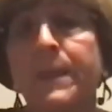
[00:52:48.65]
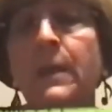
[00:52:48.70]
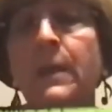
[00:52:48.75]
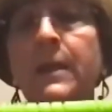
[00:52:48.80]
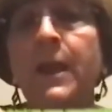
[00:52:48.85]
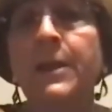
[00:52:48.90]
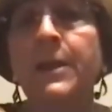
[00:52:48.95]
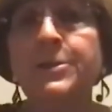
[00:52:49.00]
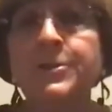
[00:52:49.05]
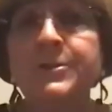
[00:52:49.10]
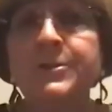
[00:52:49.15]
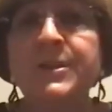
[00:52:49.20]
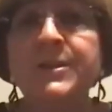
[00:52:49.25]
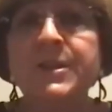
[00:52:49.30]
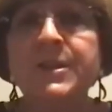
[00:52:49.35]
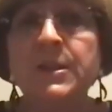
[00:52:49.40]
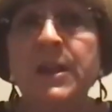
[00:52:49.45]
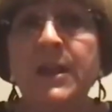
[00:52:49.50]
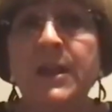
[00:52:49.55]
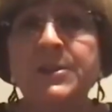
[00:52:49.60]
And I'd use
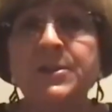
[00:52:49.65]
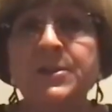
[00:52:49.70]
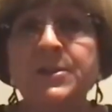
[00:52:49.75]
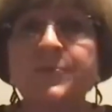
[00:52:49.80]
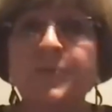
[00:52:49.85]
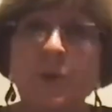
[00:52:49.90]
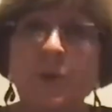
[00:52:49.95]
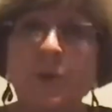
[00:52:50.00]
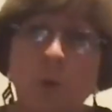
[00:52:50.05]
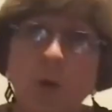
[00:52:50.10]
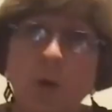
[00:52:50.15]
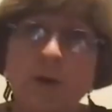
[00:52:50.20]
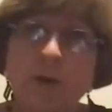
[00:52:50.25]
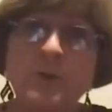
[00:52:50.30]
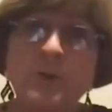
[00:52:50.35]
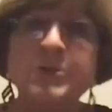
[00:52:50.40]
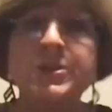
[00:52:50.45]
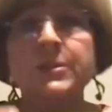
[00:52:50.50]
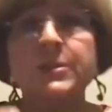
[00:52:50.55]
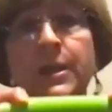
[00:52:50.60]
these in lessons for
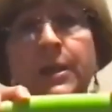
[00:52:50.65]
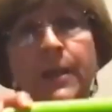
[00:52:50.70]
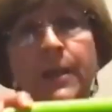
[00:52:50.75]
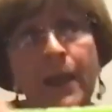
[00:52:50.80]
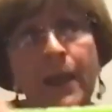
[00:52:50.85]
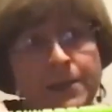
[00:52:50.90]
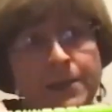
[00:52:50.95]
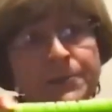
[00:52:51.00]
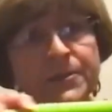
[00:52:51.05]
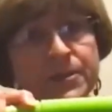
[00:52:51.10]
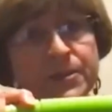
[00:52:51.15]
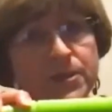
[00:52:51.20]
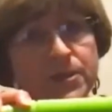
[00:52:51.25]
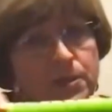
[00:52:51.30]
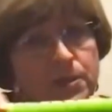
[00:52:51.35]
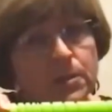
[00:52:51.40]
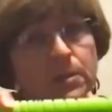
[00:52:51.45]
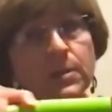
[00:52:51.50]
quarters and then eighths